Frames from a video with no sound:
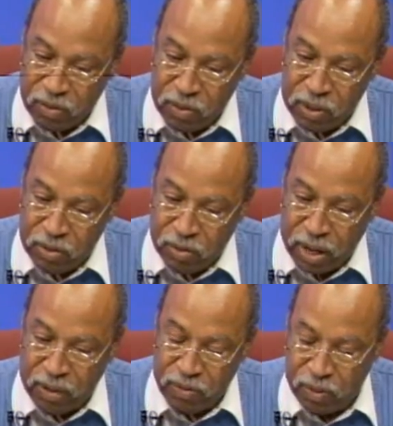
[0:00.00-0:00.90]
when you
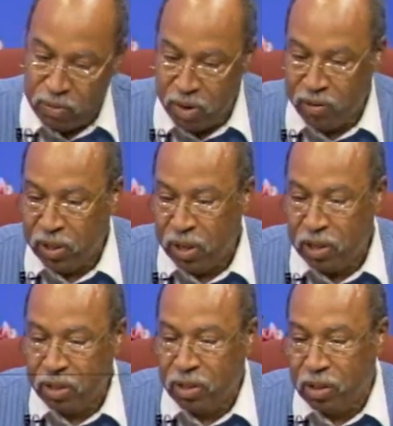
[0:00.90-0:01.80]
read from
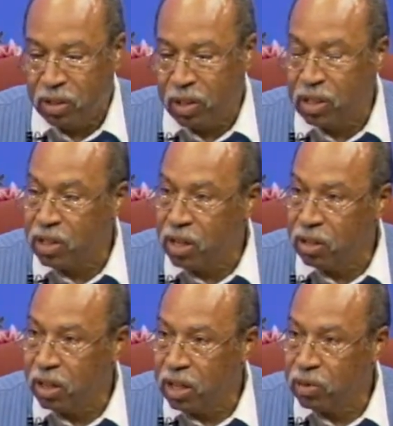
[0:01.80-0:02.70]
Revelations, it says all
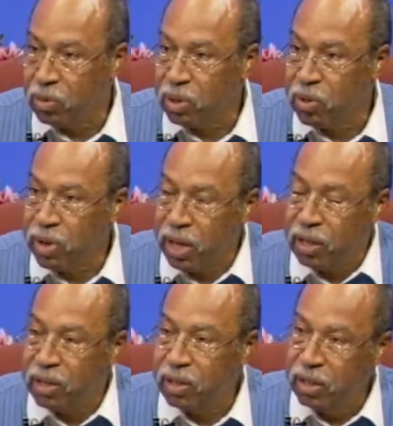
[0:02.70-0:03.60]
things were
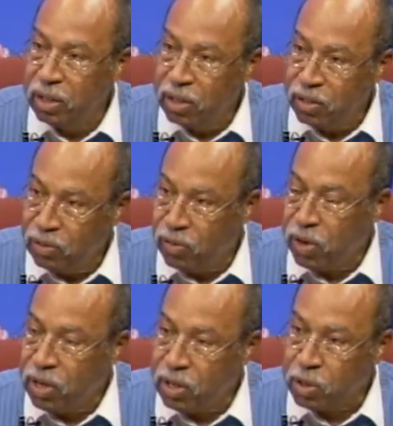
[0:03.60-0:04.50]
created
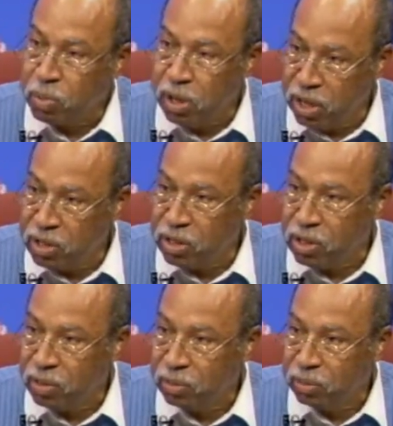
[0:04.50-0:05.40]
for His
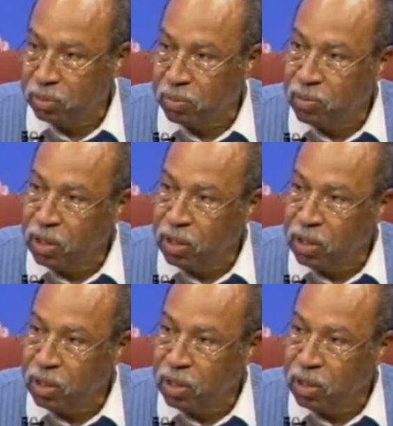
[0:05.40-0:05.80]
pleasure. Mm -hmm.